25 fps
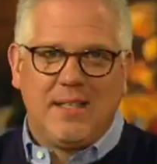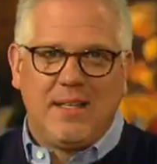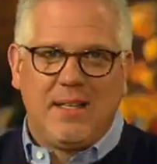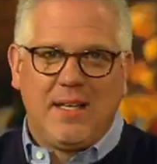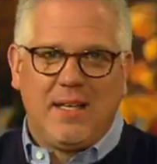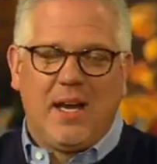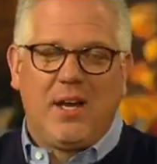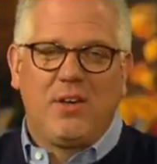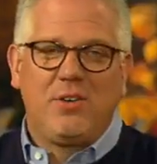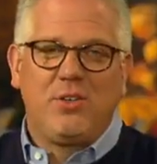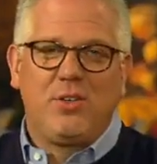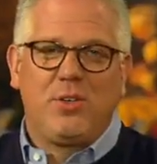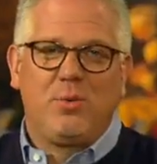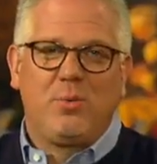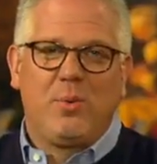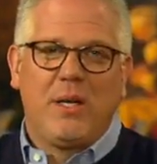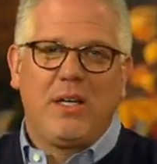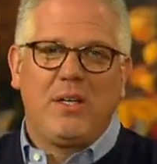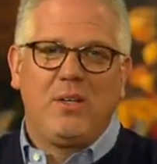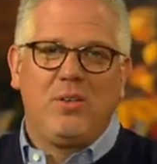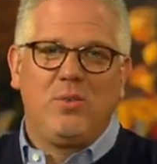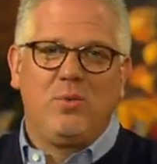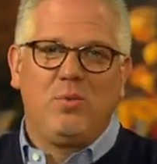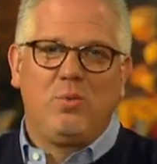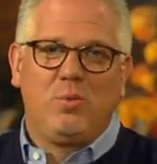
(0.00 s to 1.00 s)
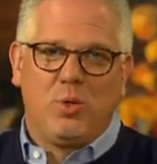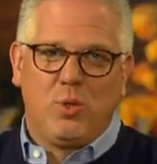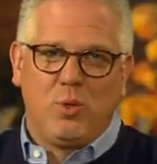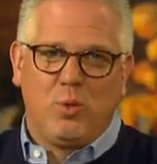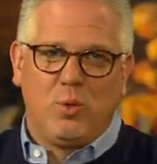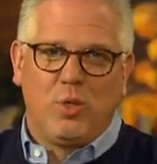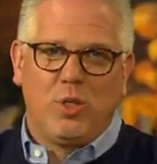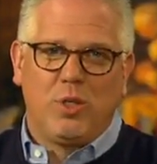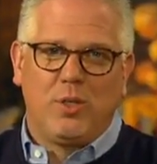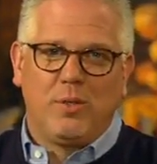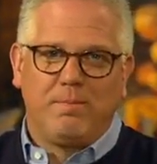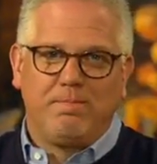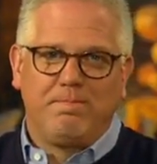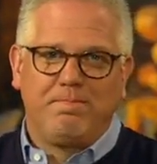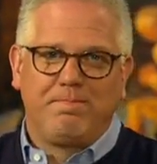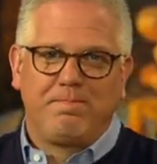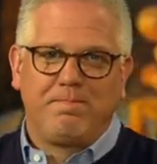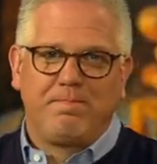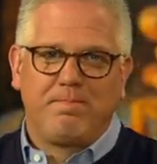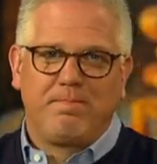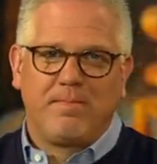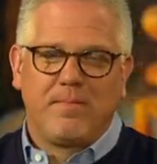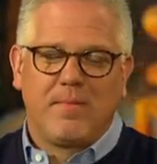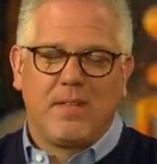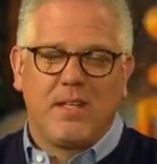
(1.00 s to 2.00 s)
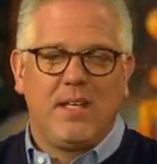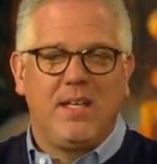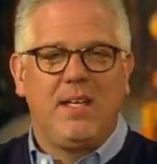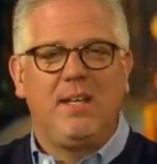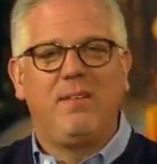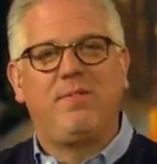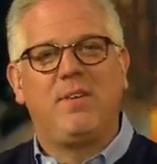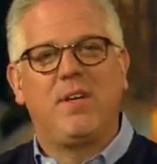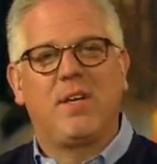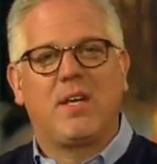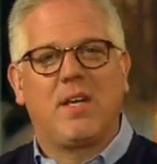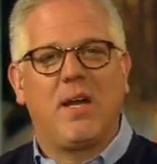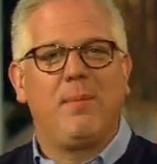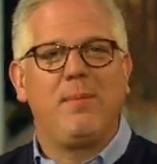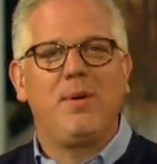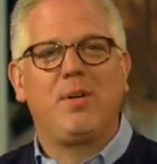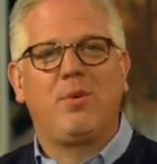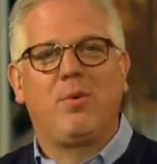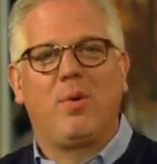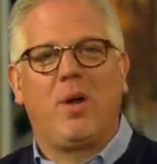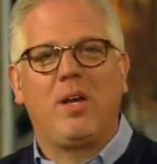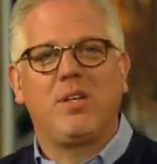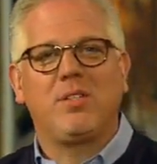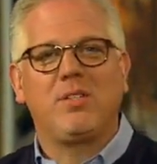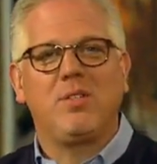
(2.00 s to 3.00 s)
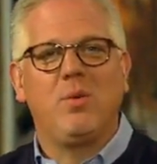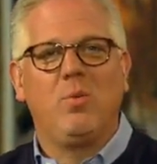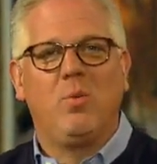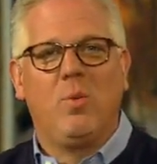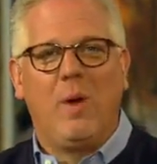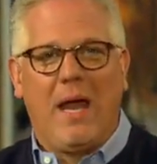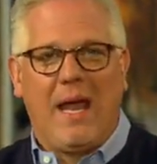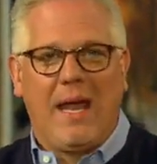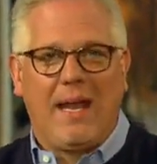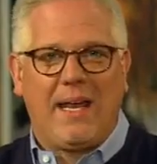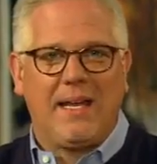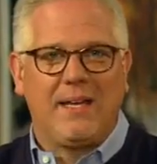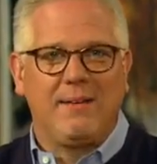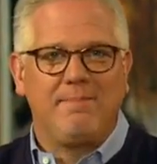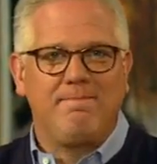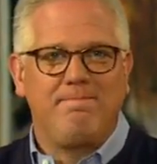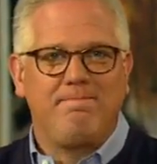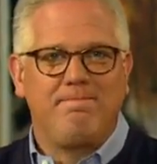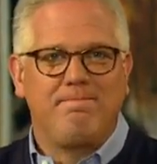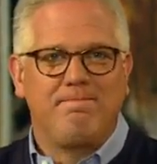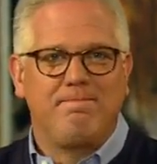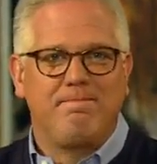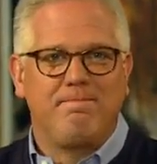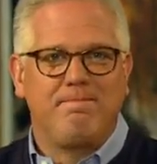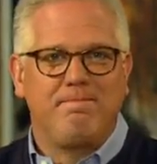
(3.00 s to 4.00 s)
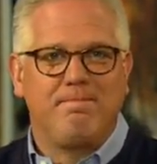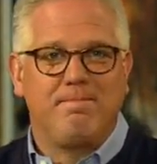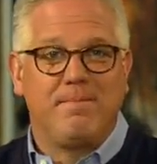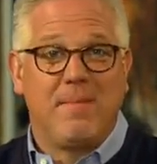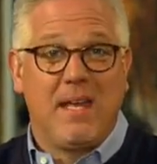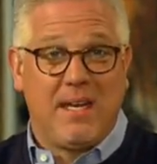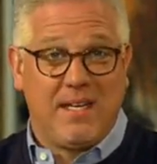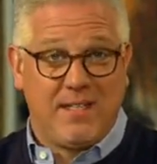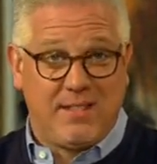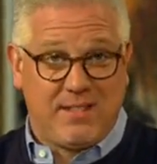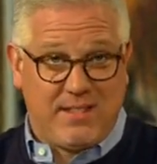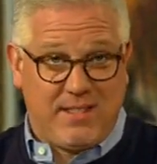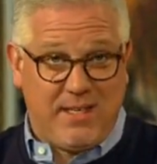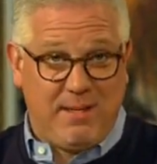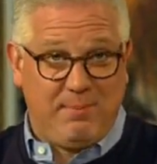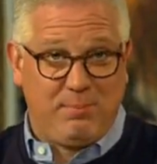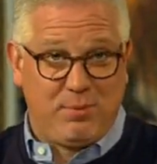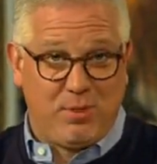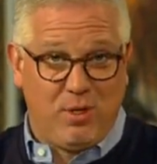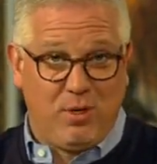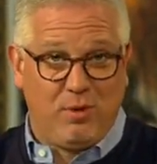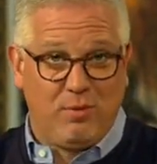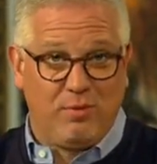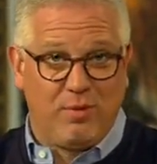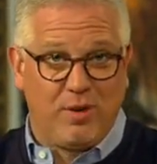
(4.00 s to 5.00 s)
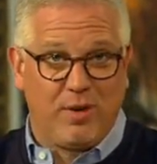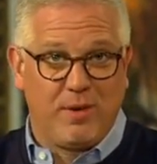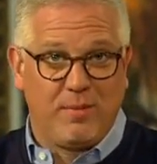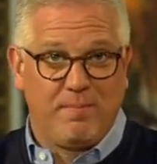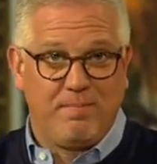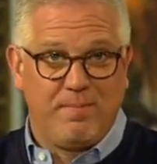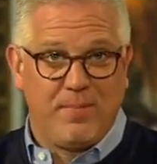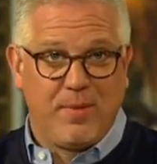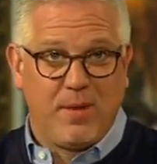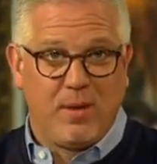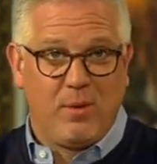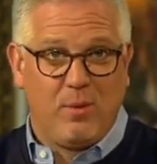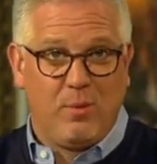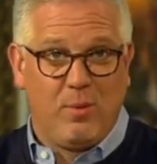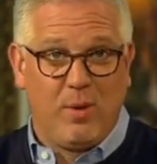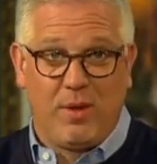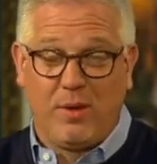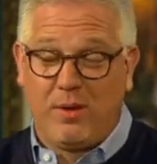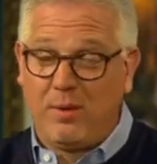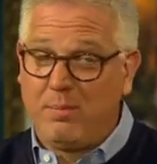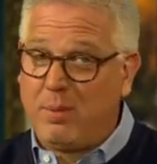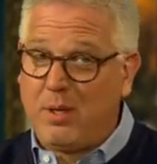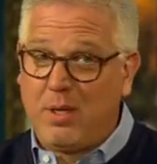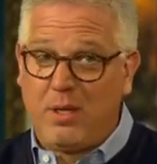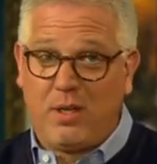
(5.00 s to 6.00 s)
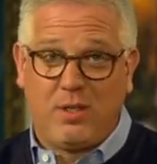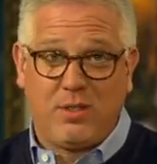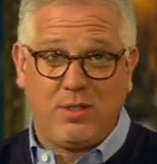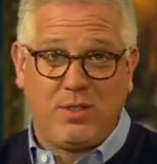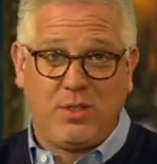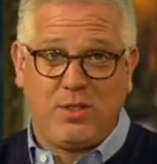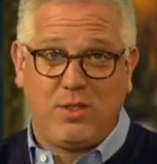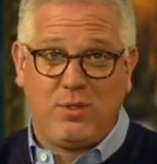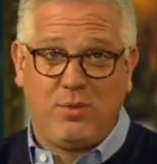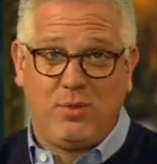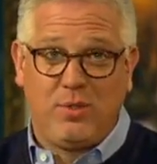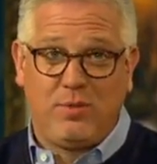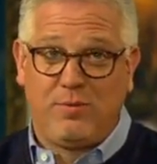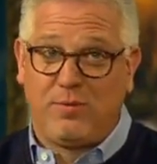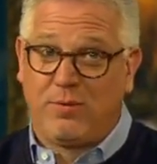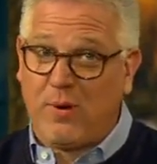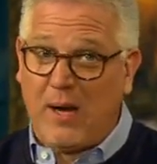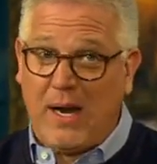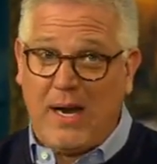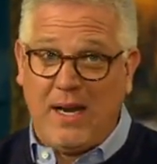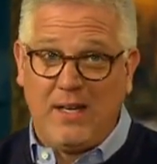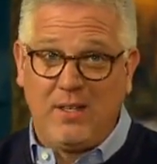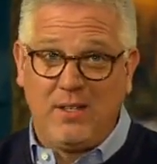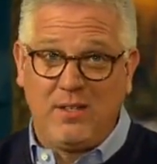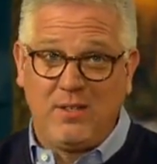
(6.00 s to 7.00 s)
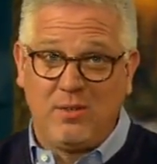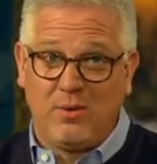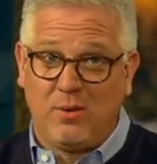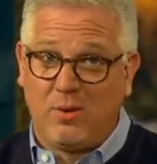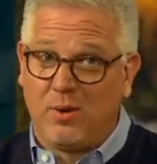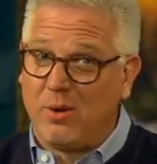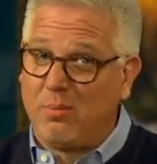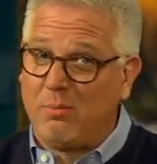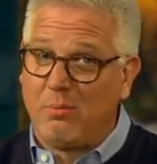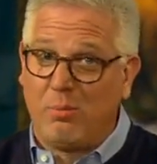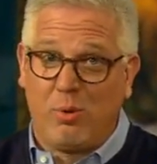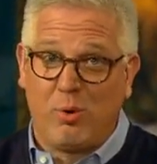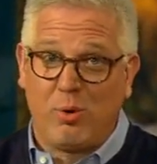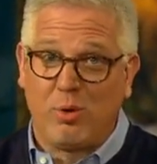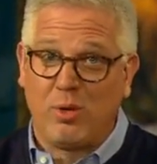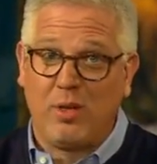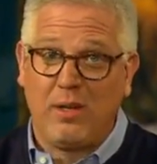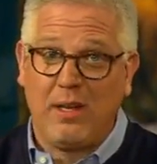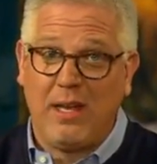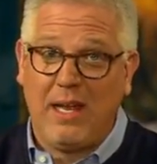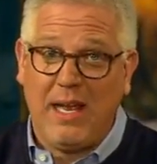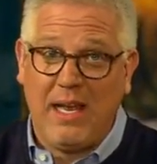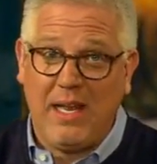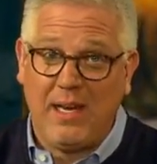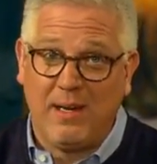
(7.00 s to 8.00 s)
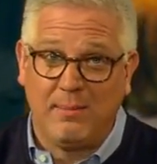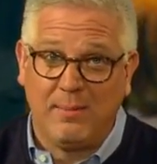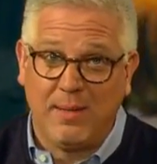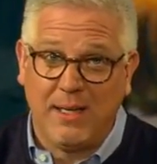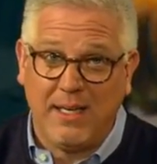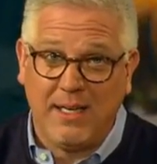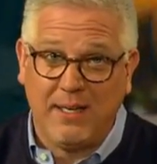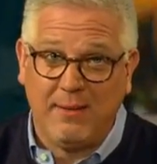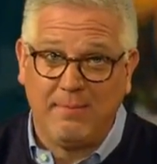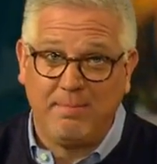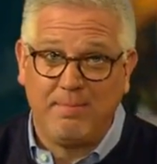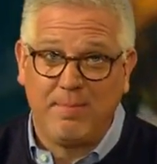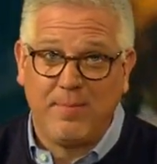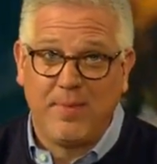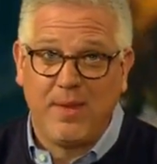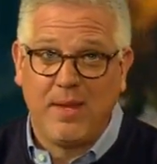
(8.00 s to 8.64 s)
The underwritten rule if you come across a wagon that is tipped over, whether it belongs to a friend or a mortal enemy,